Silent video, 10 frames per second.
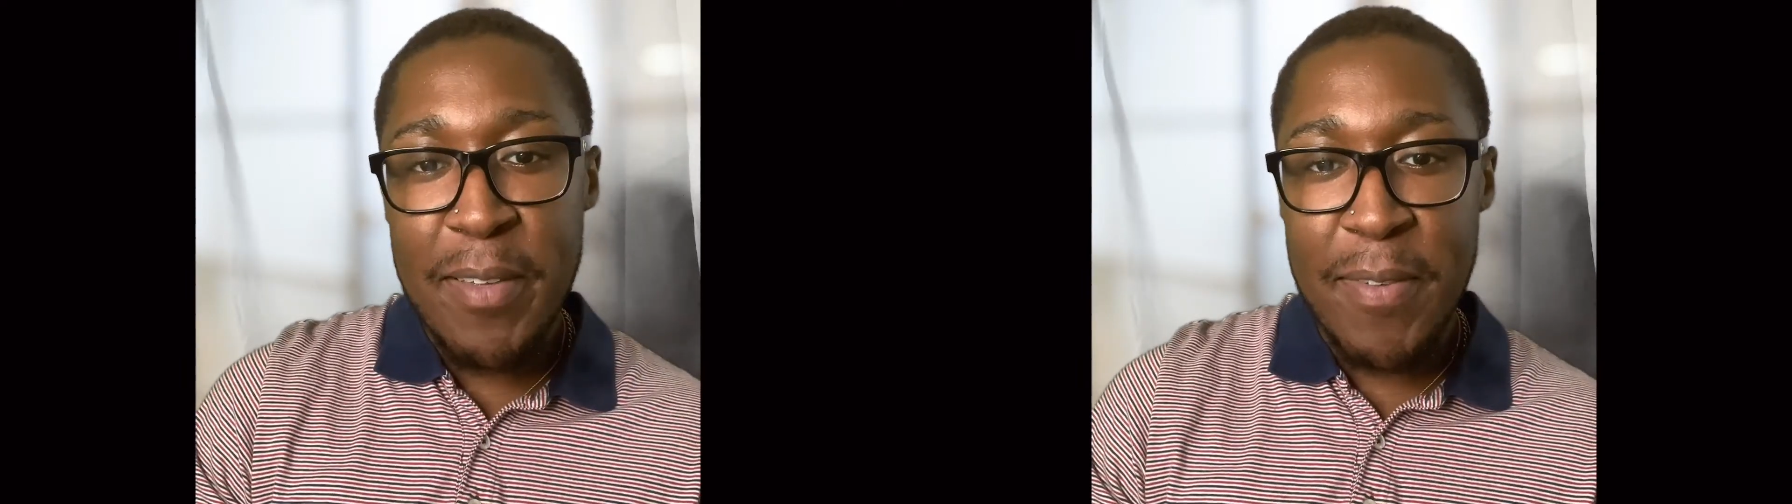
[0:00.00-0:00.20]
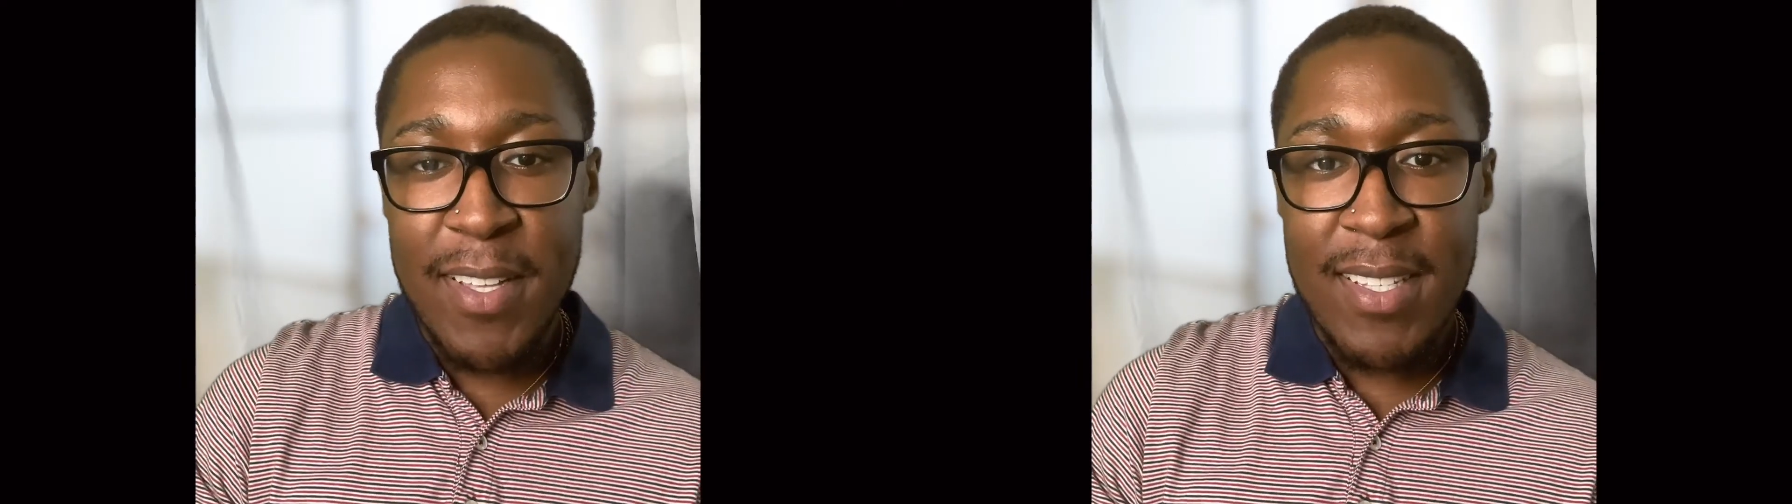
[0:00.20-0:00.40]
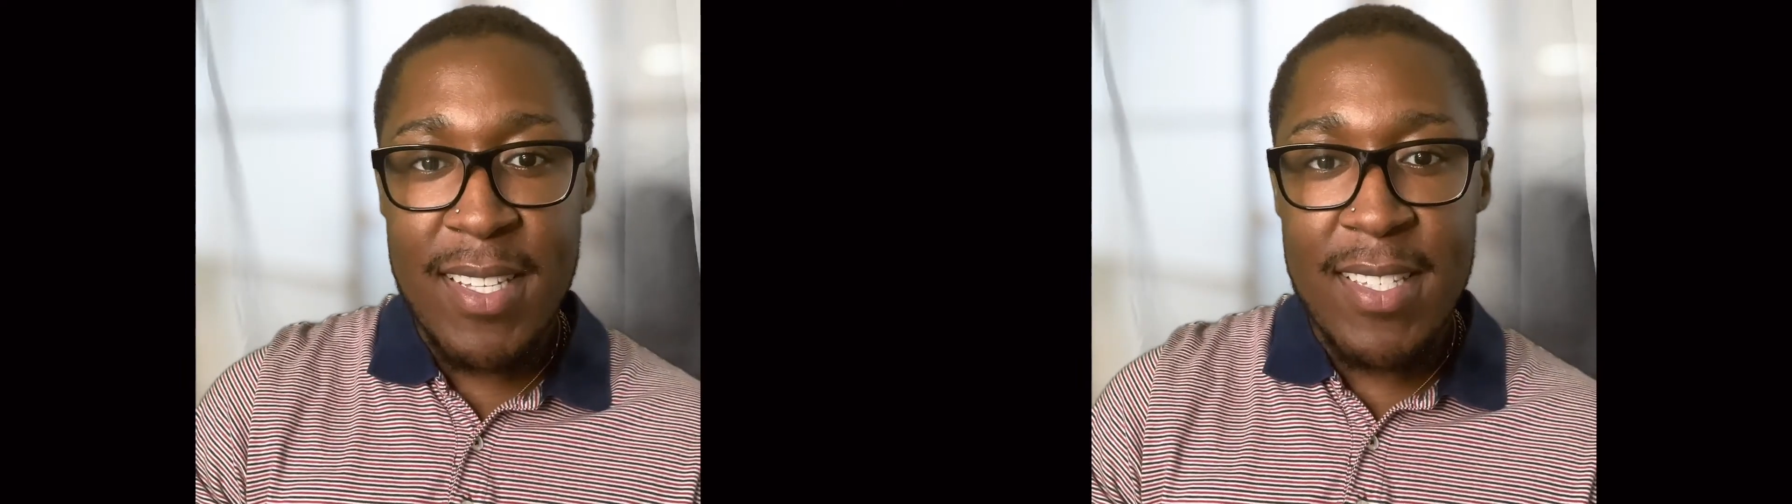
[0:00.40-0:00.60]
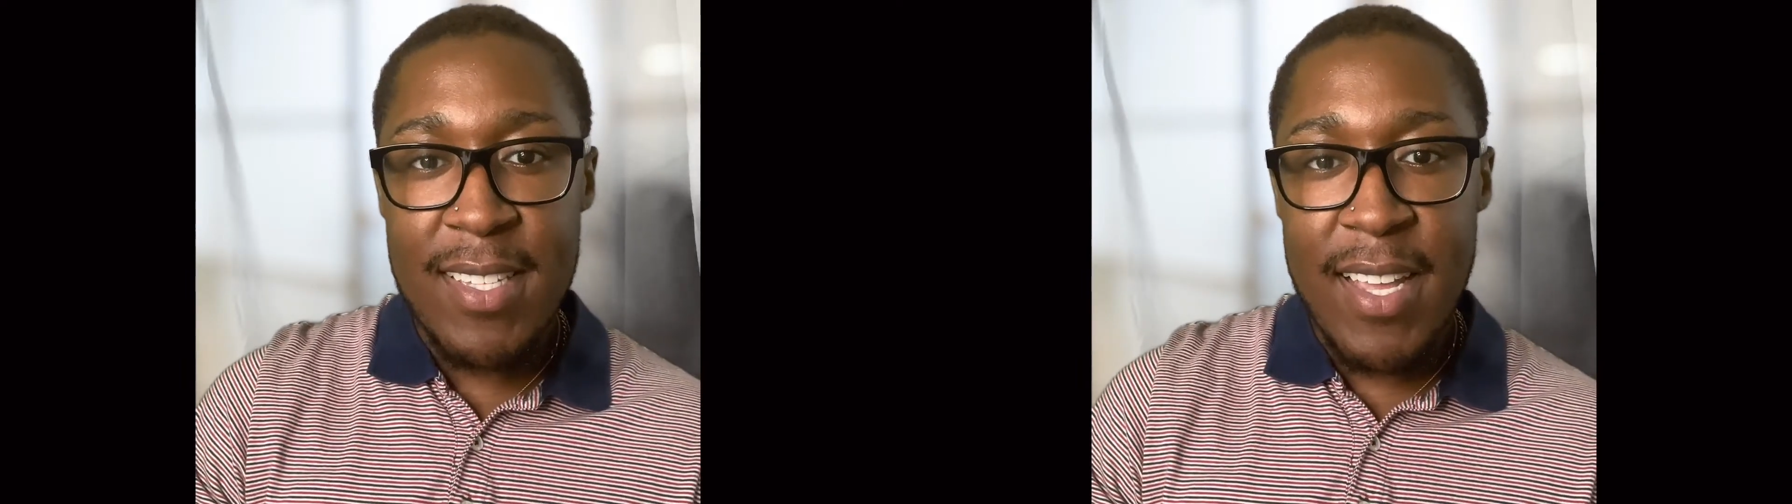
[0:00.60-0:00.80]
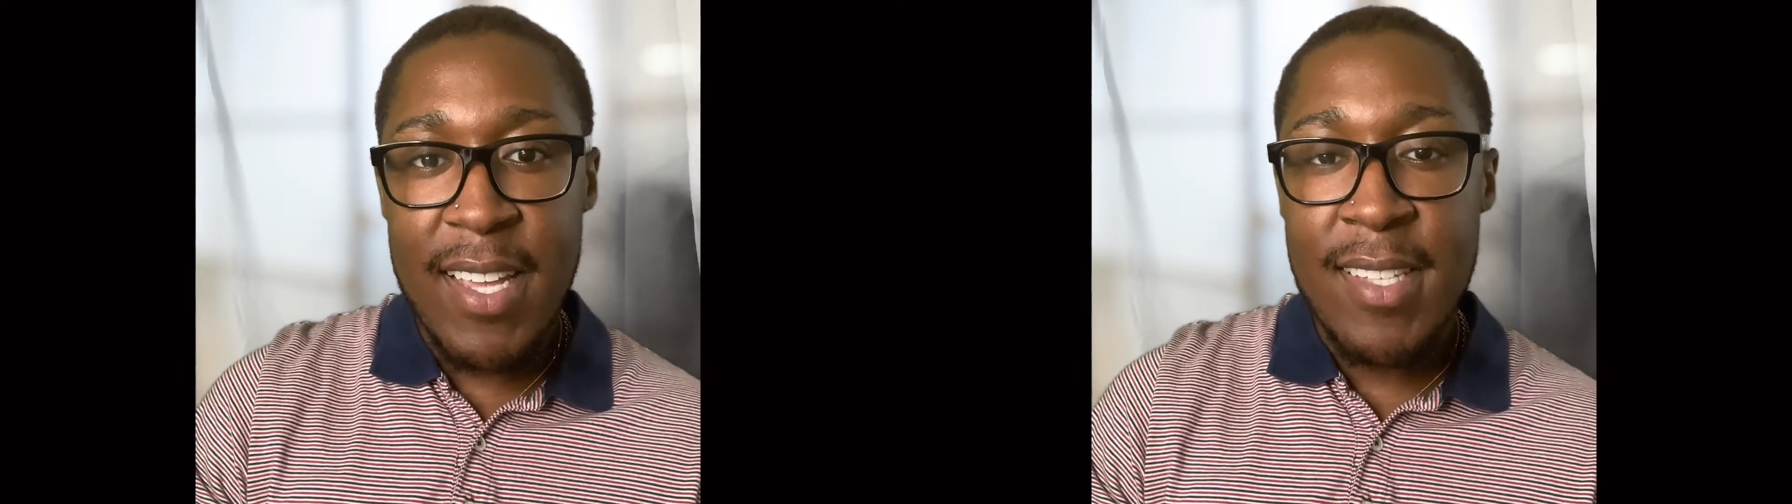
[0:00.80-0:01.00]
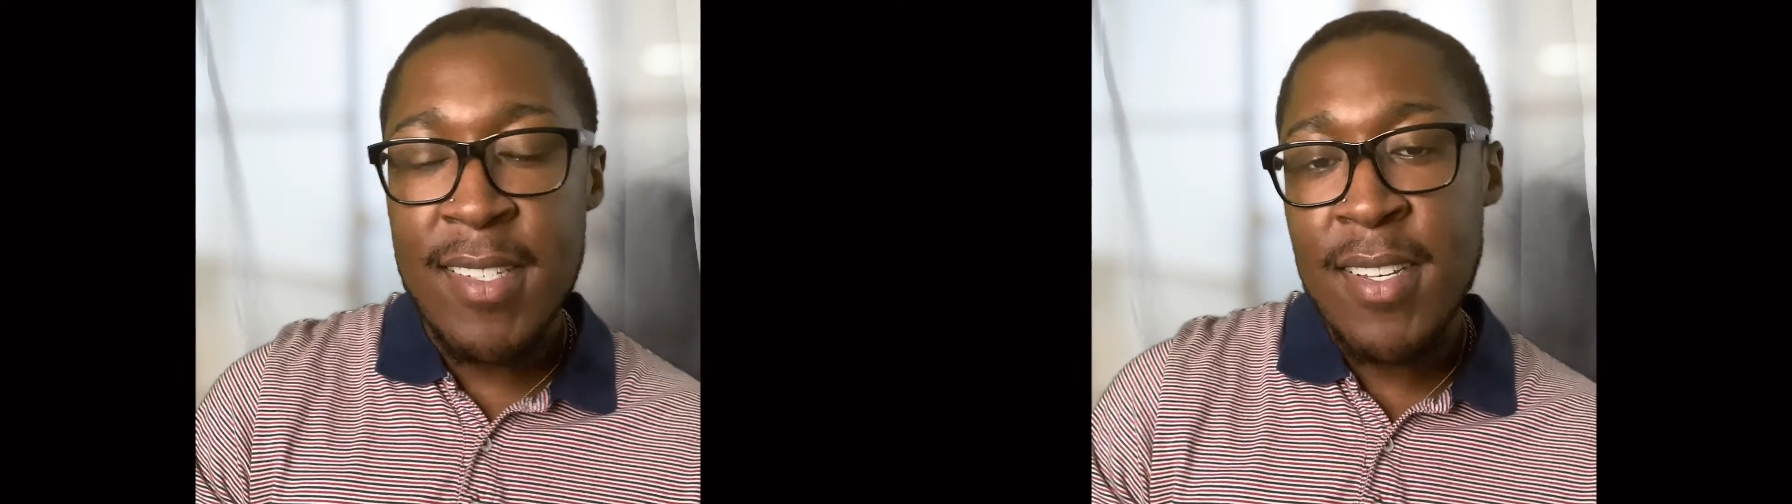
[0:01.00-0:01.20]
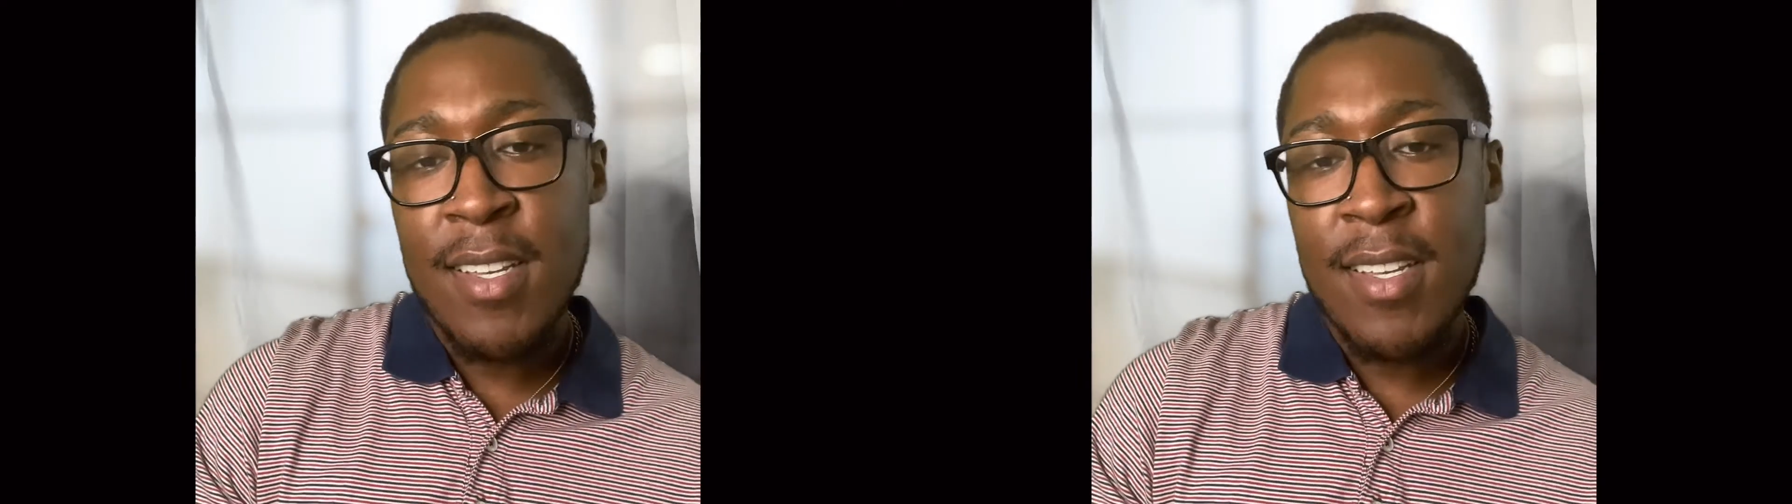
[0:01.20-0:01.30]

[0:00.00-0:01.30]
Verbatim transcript: feeling these days